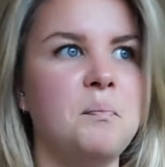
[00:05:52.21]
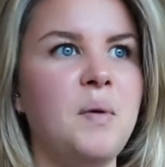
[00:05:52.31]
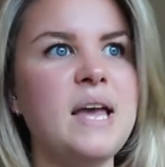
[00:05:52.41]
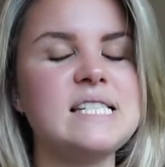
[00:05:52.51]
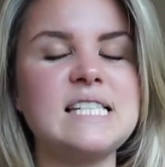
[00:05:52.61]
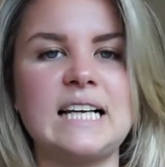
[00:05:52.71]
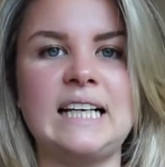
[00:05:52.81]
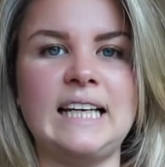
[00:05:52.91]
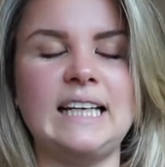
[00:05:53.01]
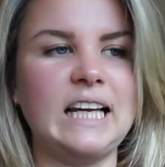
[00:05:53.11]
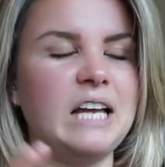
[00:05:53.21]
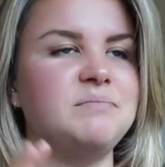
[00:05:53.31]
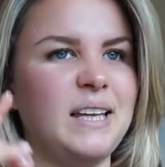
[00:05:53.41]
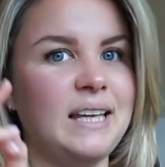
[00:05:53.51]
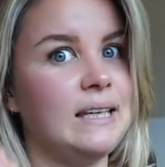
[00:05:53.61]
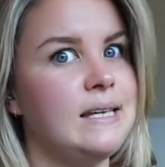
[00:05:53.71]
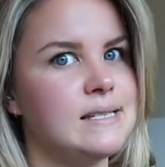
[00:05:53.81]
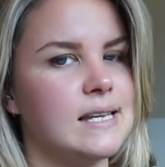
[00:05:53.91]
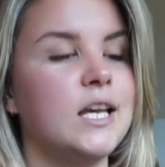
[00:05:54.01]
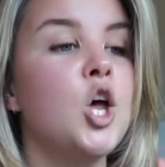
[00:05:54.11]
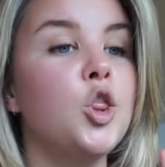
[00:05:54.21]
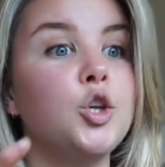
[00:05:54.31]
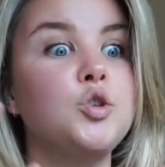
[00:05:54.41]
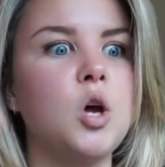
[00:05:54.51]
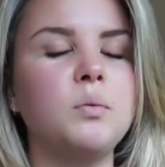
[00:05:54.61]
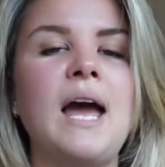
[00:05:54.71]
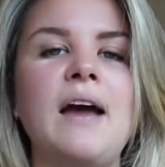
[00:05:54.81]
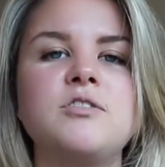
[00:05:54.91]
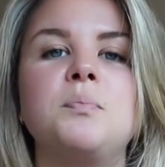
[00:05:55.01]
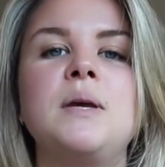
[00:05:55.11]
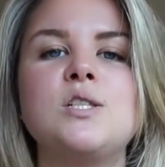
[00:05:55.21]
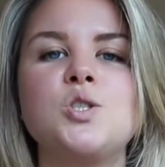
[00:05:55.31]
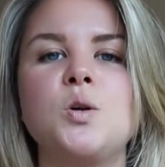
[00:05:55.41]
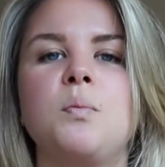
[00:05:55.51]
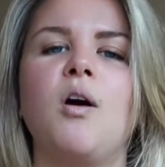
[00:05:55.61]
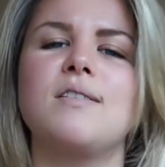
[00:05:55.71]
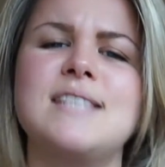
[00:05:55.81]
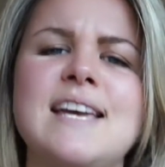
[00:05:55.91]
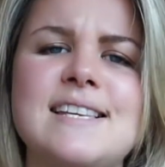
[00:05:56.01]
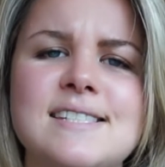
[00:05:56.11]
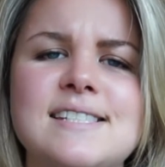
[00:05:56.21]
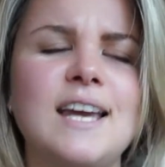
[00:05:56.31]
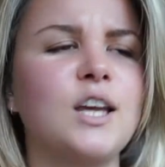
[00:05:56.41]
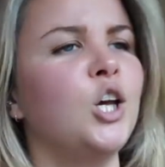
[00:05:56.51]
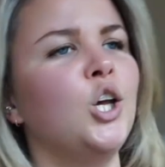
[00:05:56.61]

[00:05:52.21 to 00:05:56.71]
basically easy, that you don't have to be super artistic,